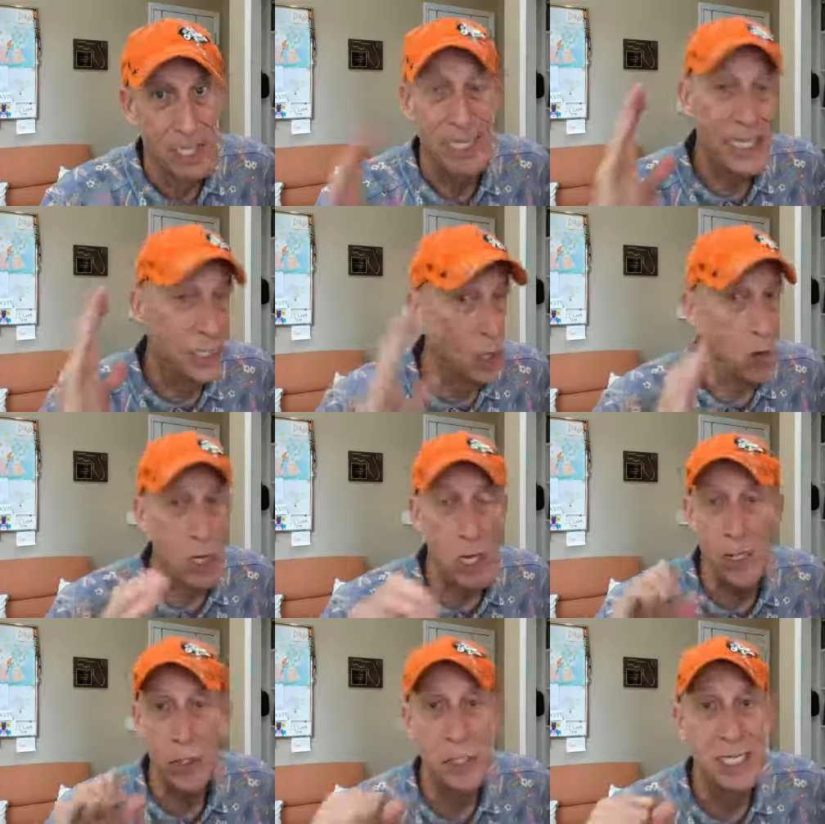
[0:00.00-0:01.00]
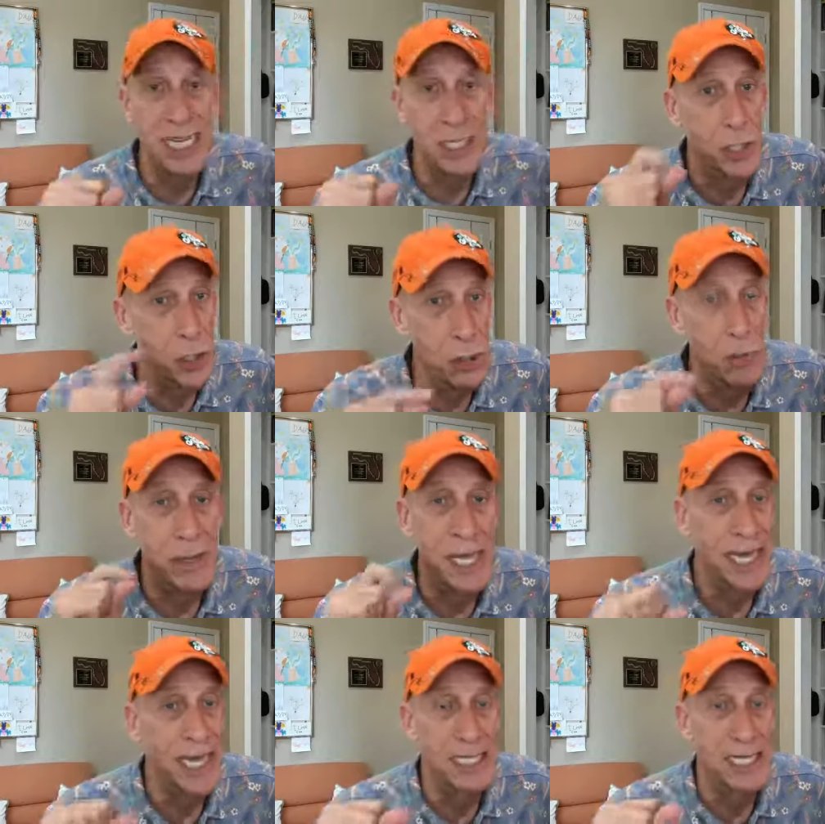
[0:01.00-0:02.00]
They don't contradict you
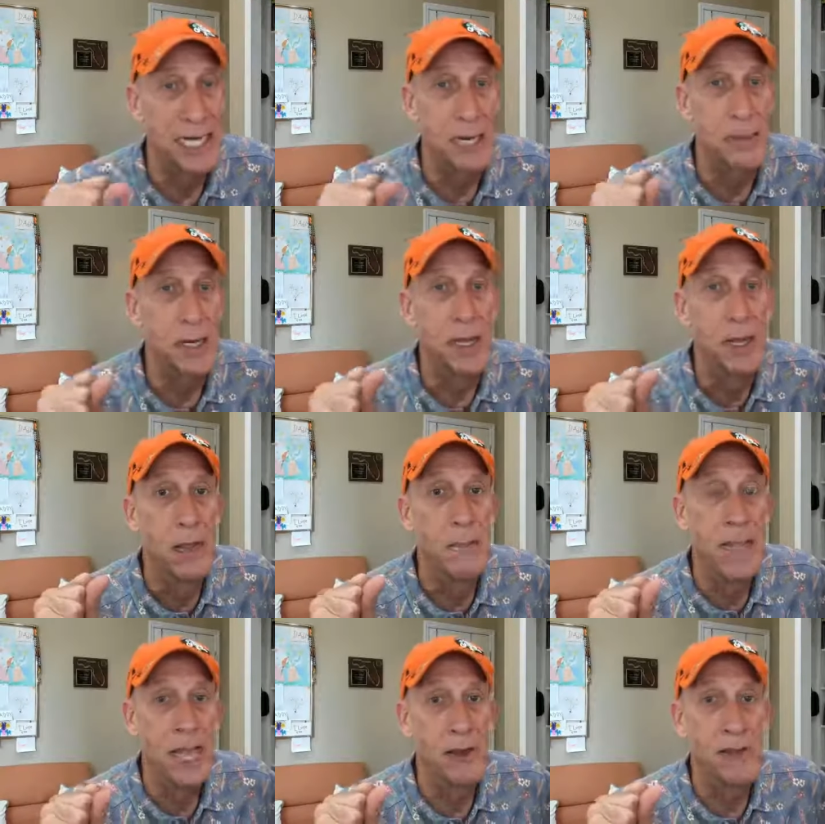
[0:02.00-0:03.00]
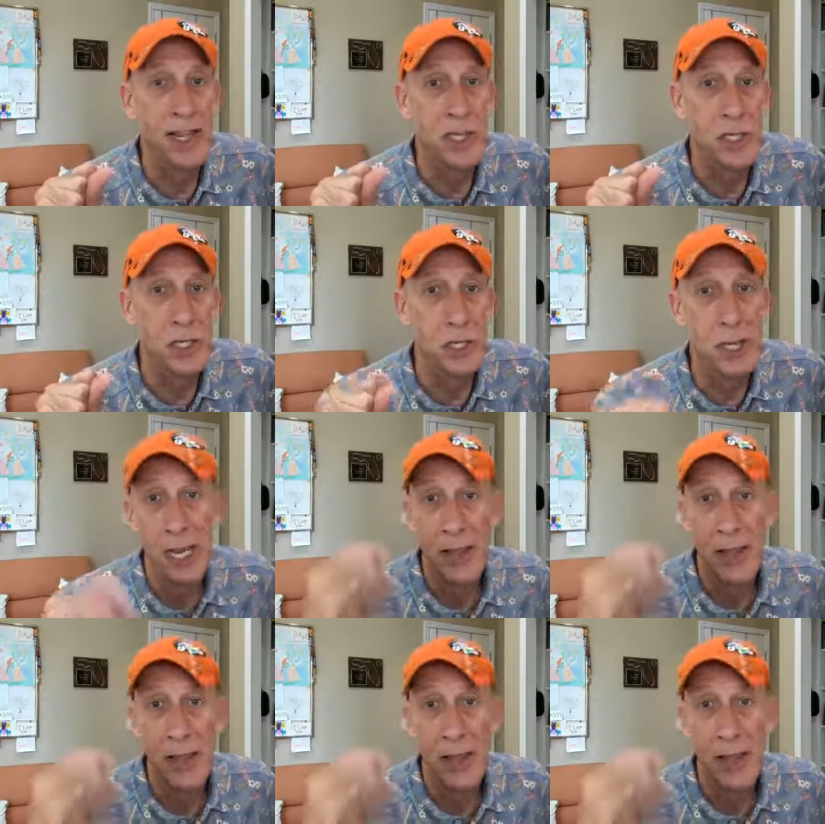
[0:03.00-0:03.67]
being a deliberate manifester.